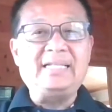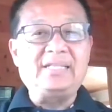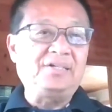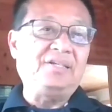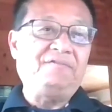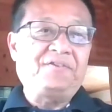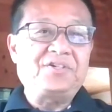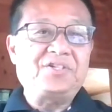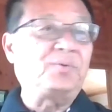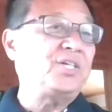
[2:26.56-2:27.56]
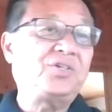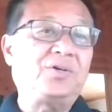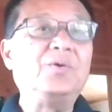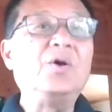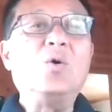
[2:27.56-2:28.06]
31st, the
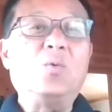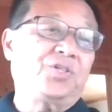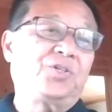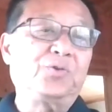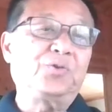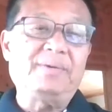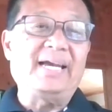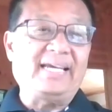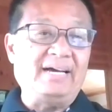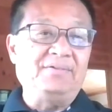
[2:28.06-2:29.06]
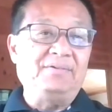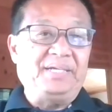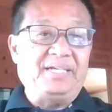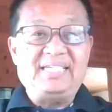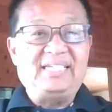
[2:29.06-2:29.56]
restaurant was sold to my accountant
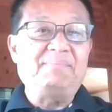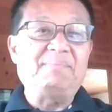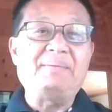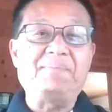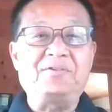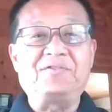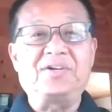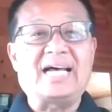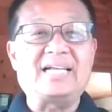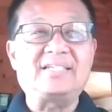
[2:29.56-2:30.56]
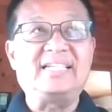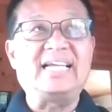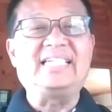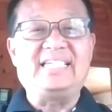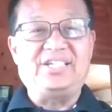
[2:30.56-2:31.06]
because he did my book for the last
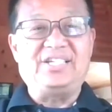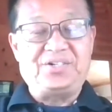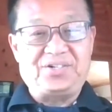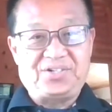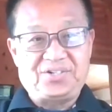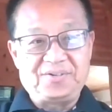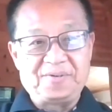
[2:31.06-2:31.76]
19 years.